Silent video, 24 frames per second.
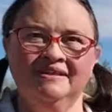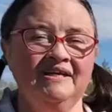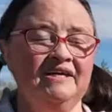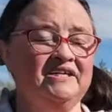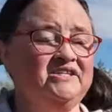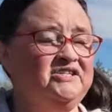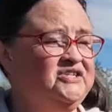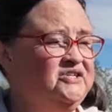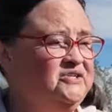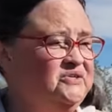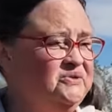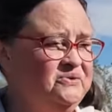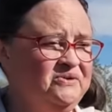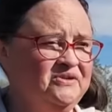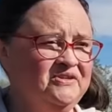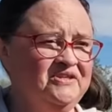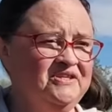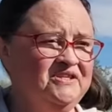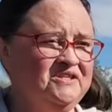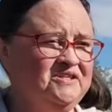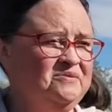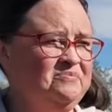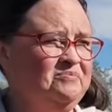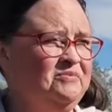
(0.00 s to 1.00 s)
That's new to
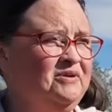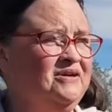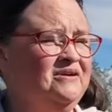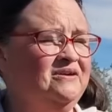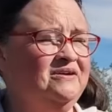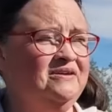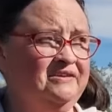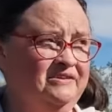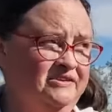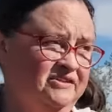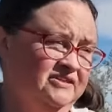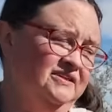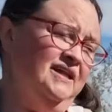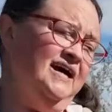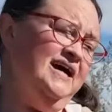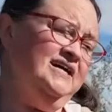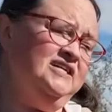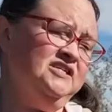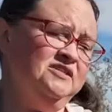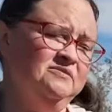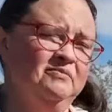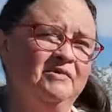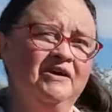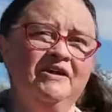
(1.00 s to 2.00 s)
this month, to
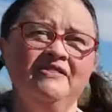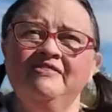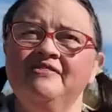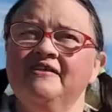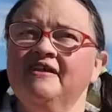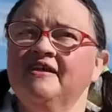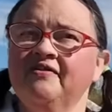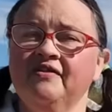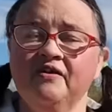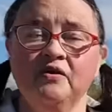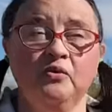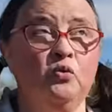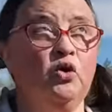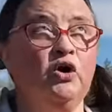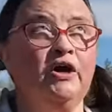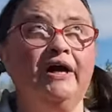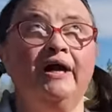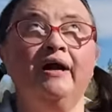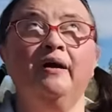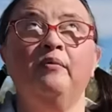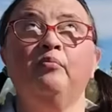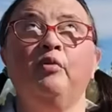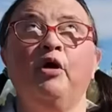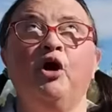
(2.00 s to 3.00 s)
last month, and they're
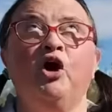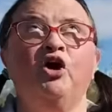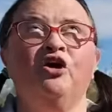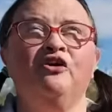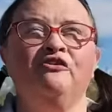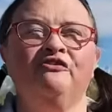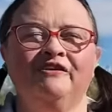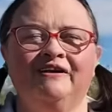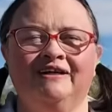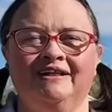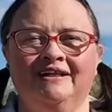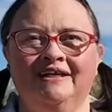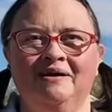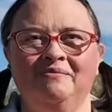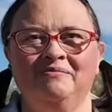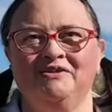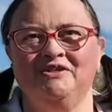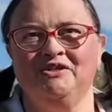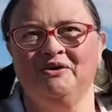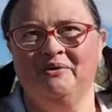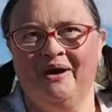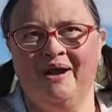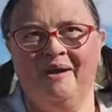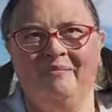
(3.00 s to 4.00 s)
working perfectly. I'm
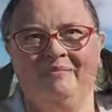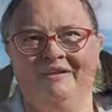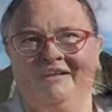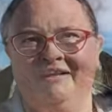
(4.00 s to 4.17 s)
so happy.